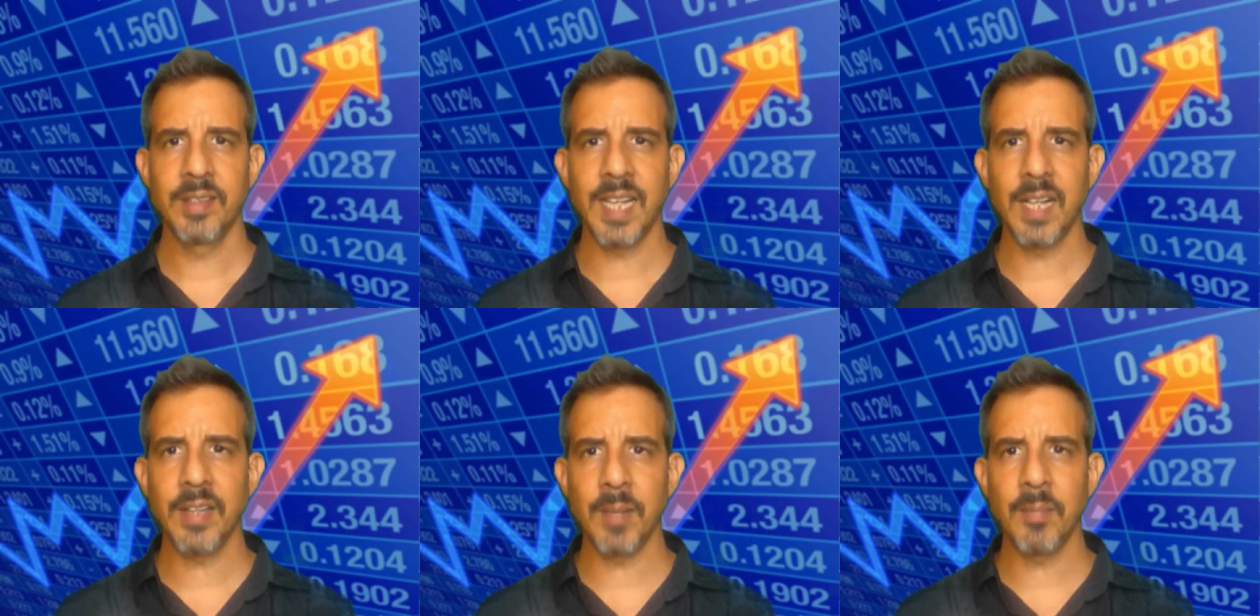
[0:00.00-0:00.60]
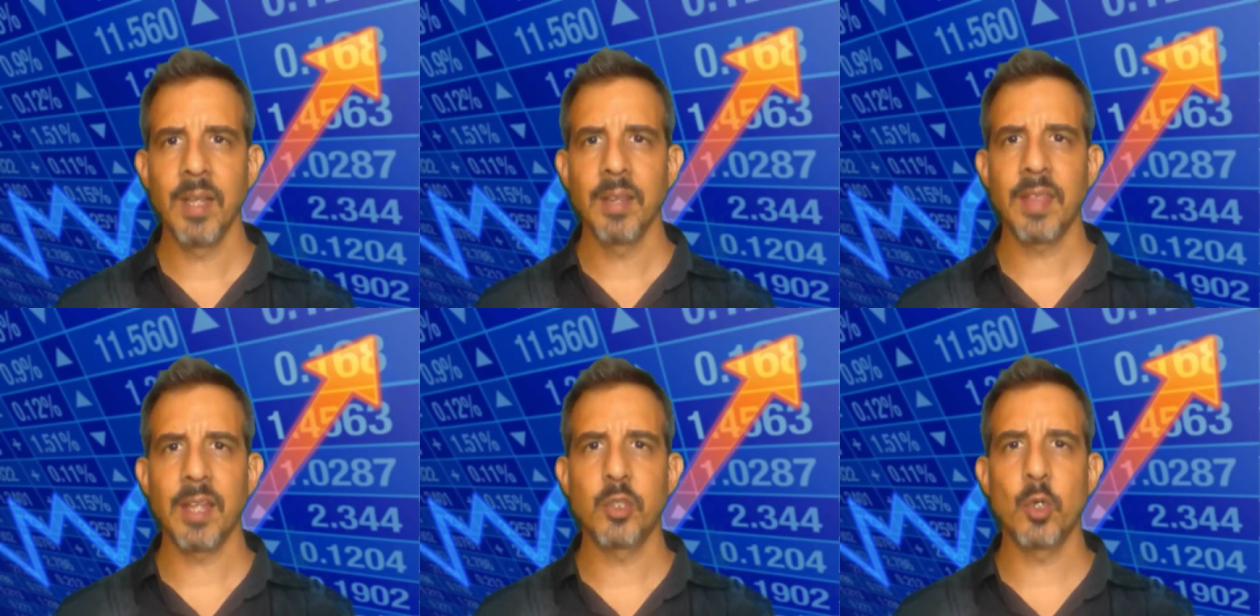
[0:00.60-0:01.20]
Tell them
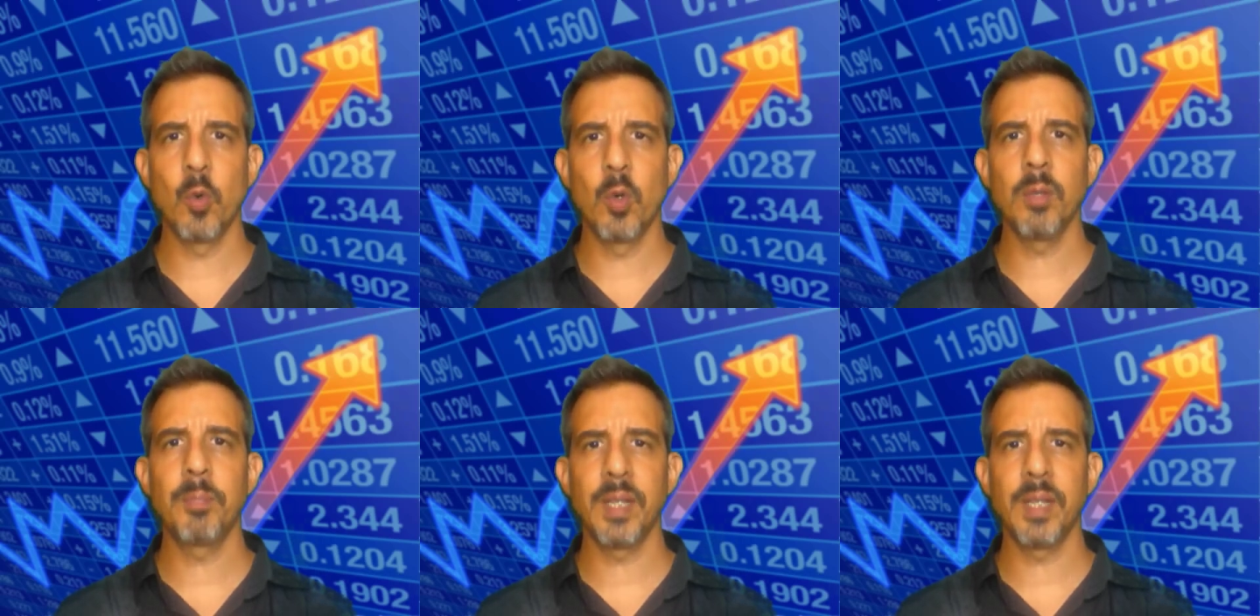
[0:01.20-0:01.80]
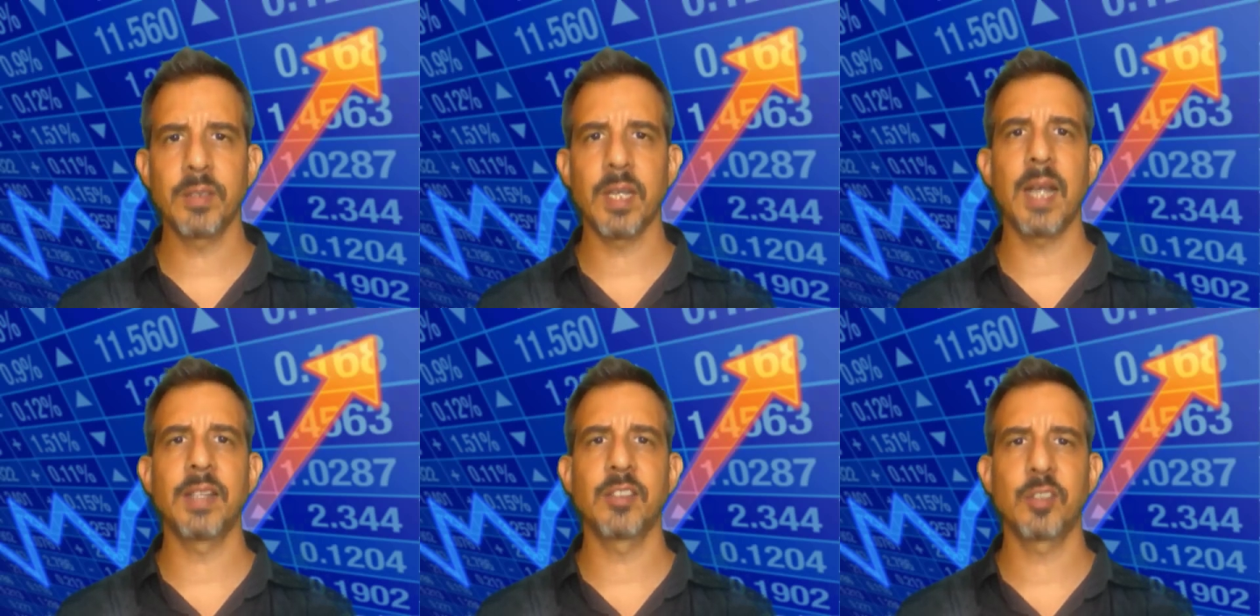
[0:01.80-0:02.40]
that you will build
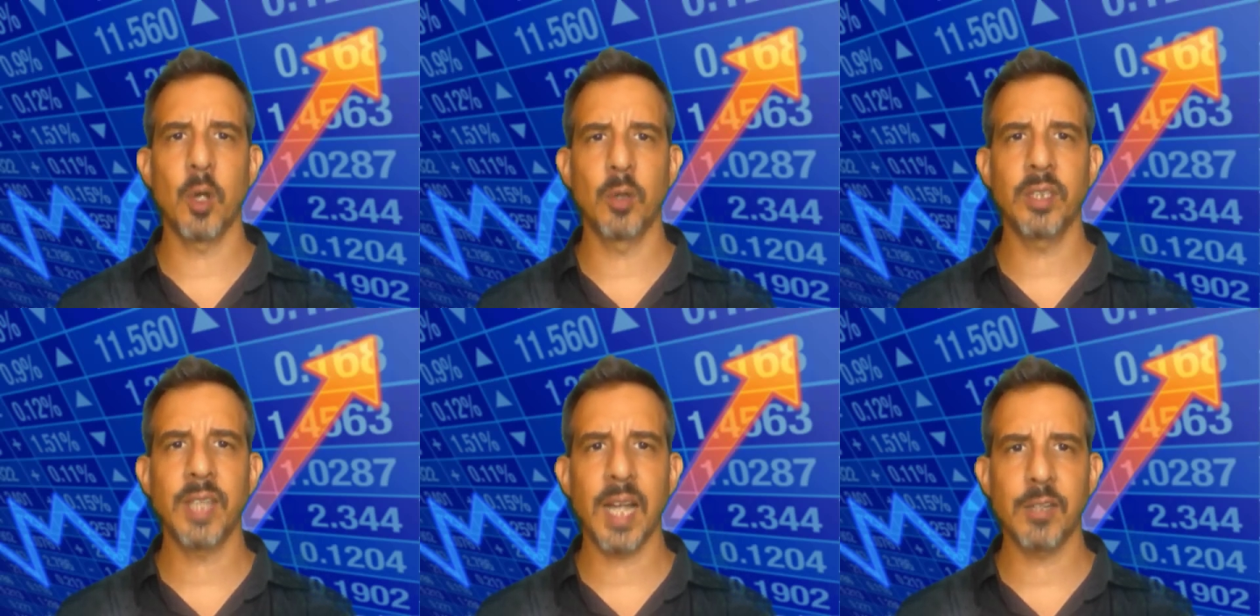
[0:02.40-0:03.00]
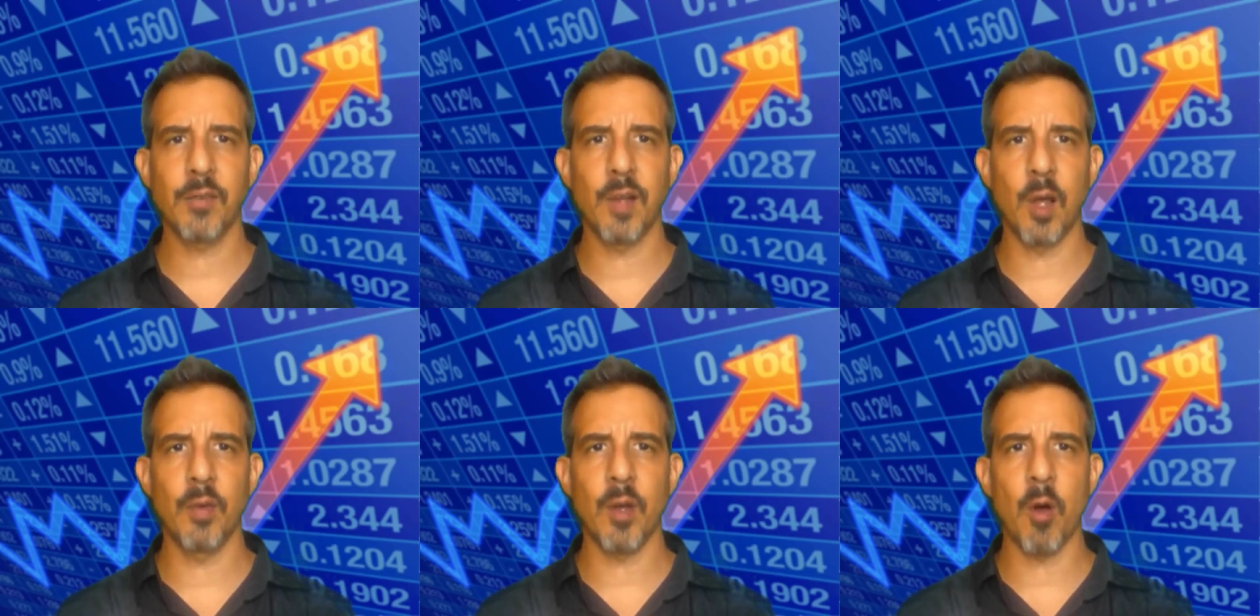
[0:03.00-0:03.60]
a discounted cash
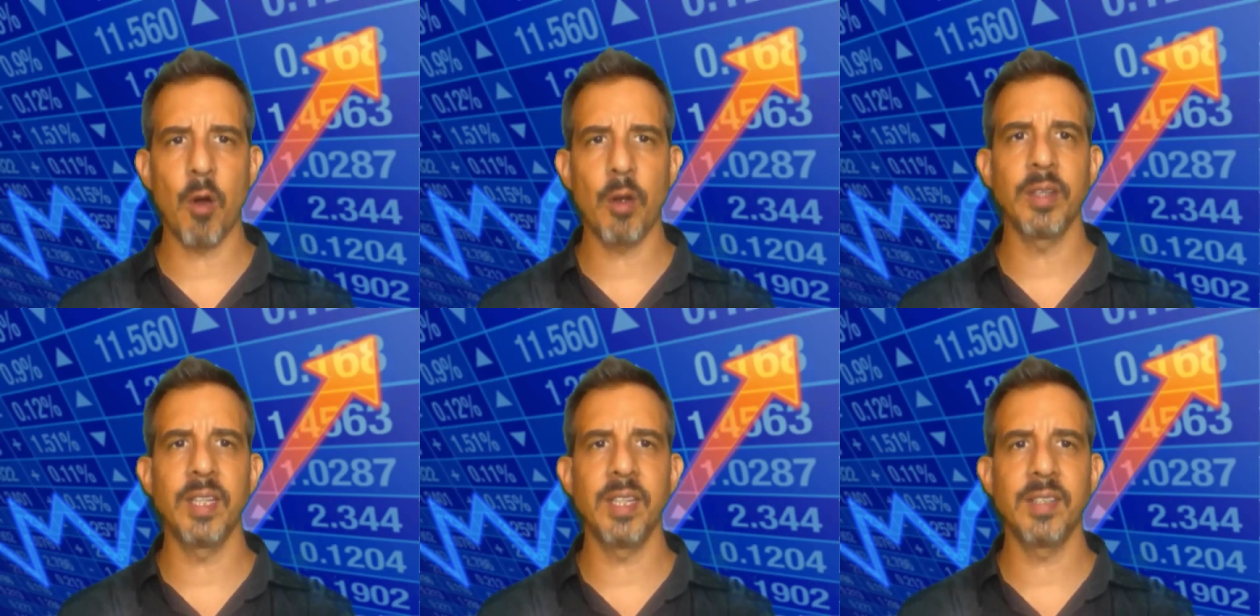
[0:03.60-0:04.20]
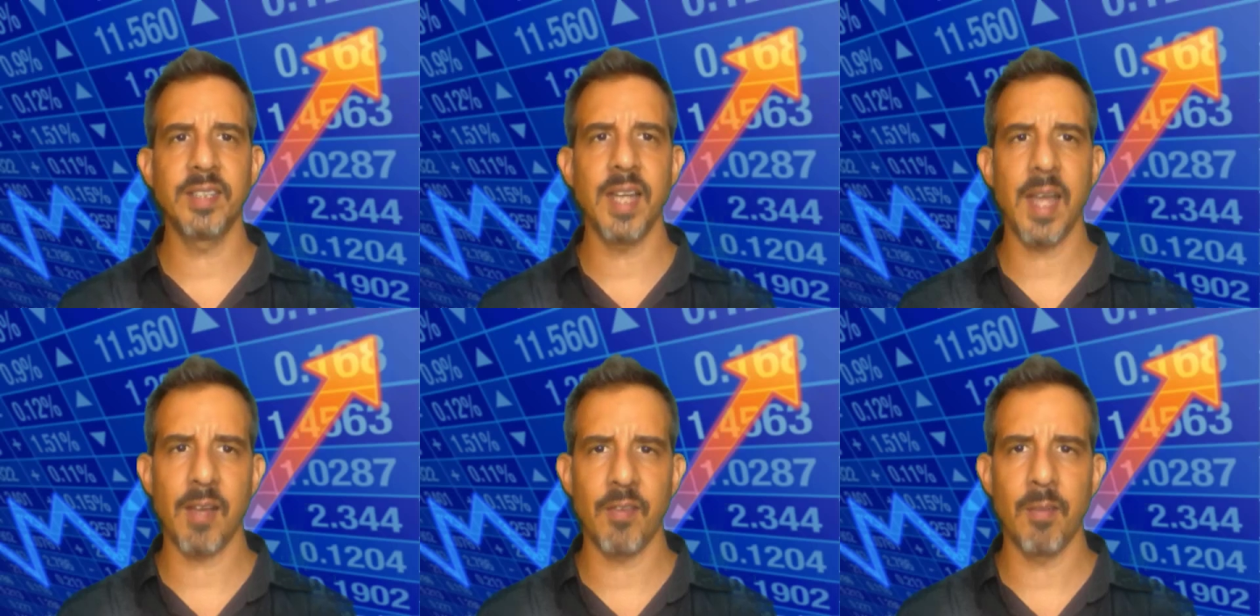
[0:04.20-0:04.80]
flow or
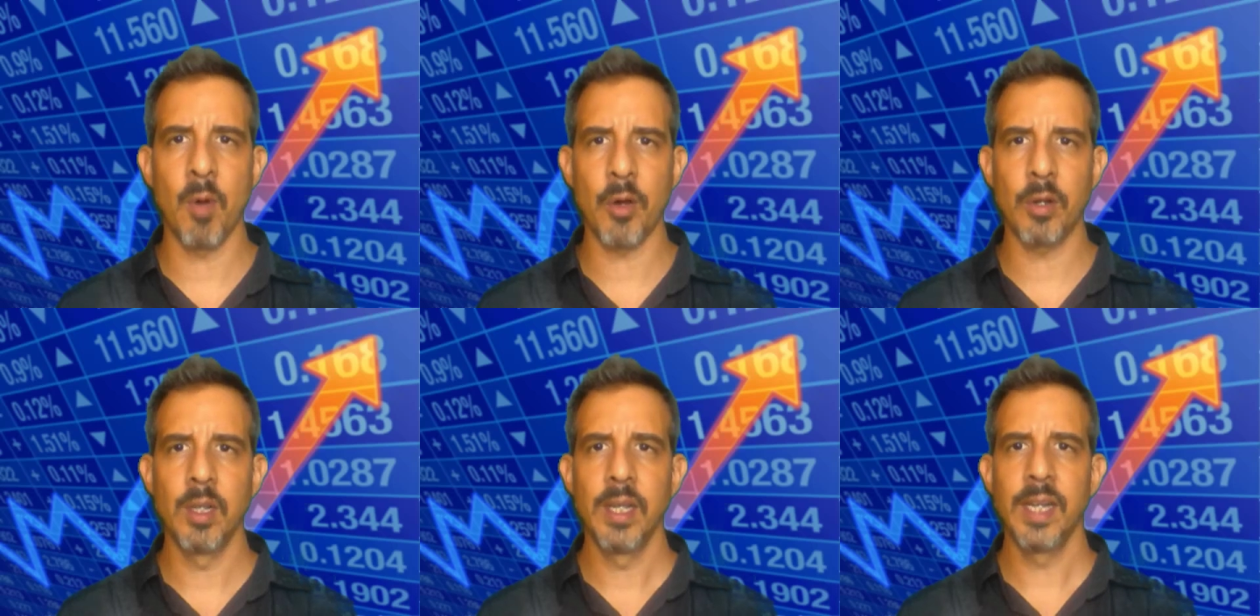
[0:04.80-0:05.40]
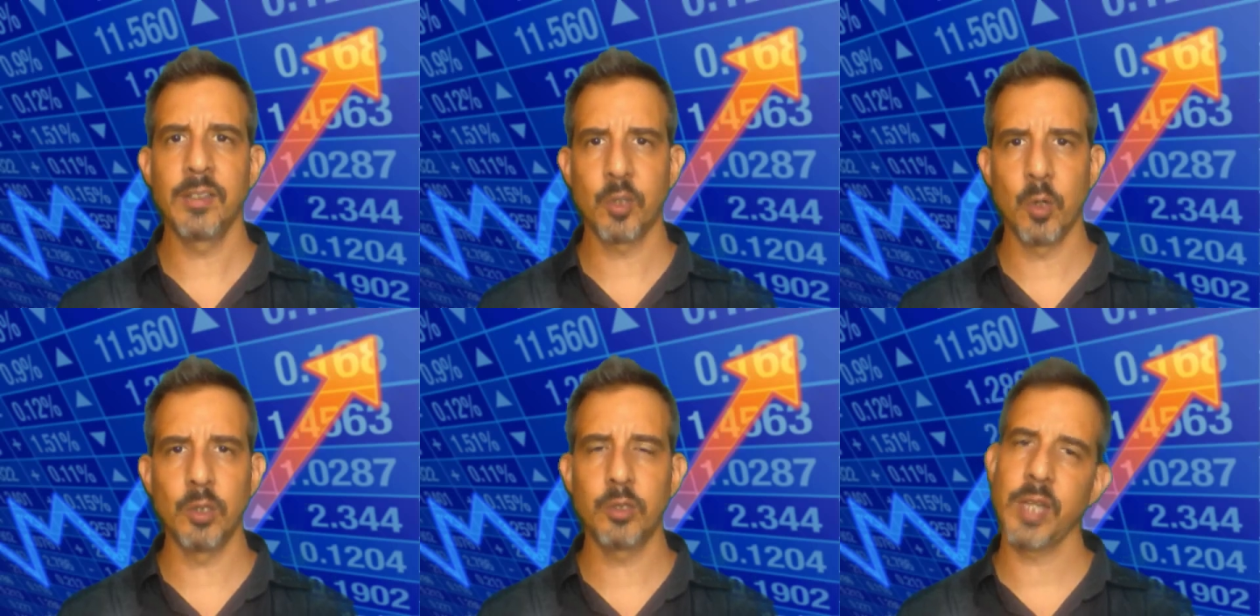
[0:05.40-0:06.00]
DCF model in
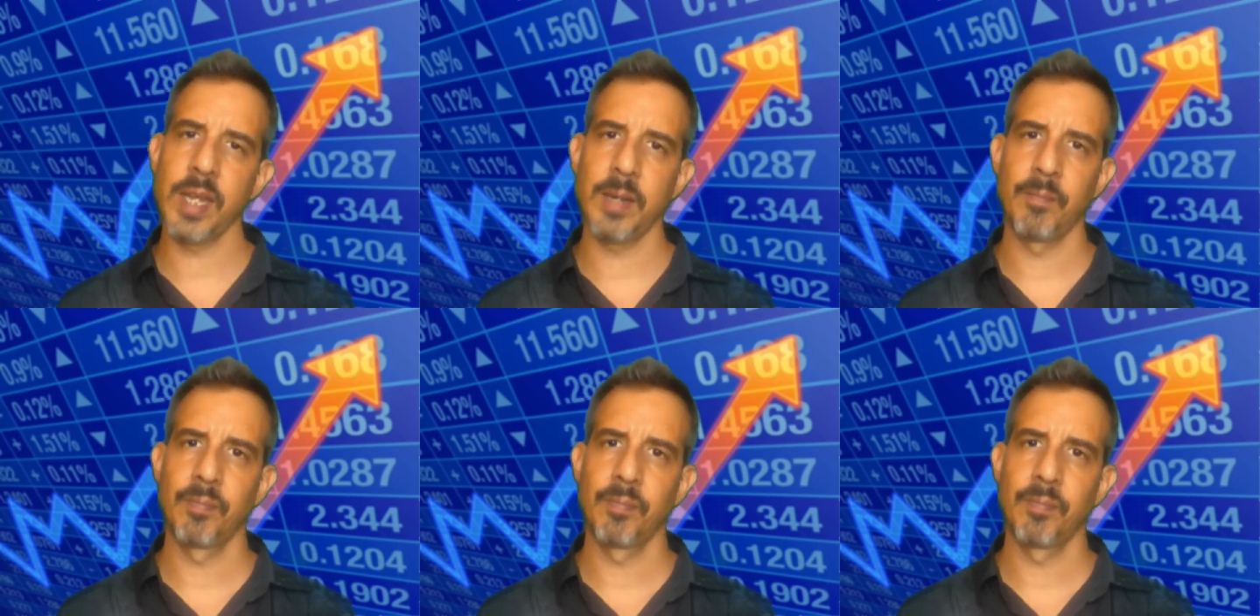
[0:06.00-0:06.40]
school today.